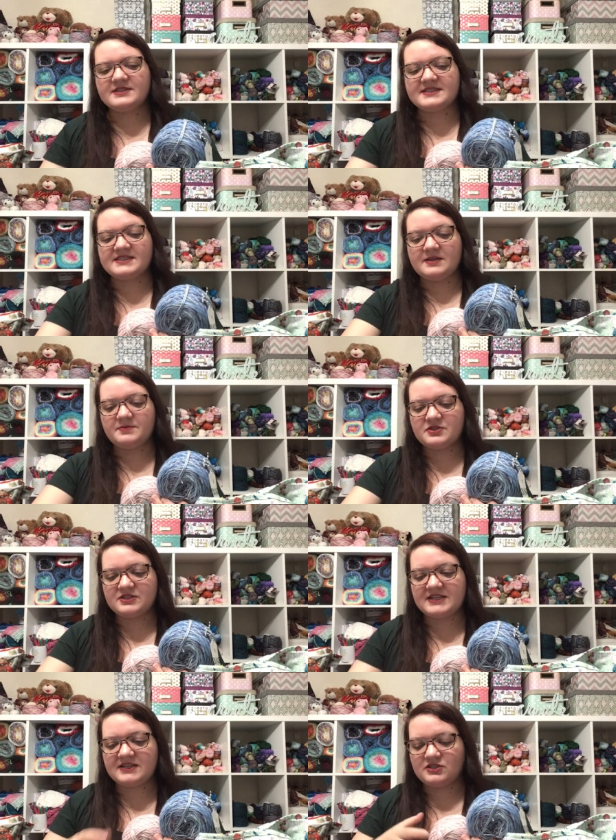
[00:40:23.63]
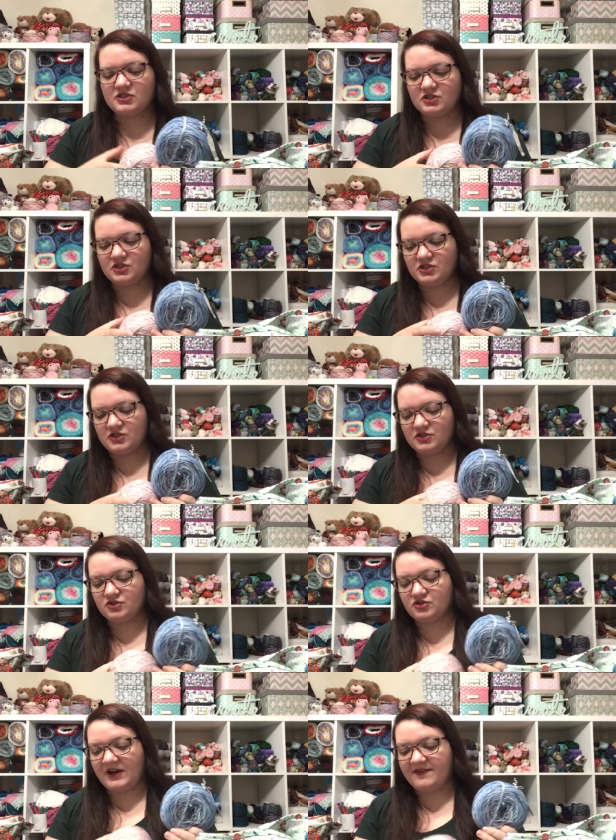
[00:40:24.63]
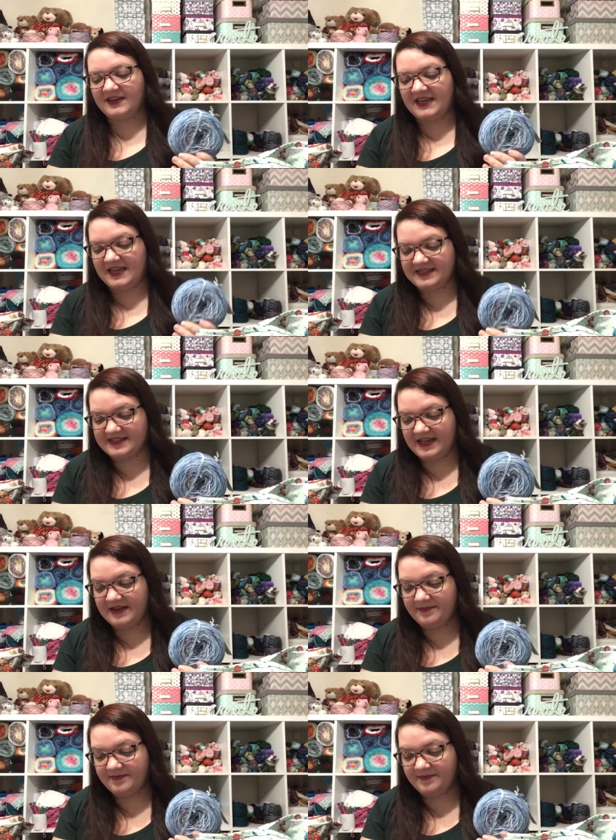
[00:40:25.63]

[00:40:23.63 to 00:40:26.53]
Slip Stitch Stravaganza.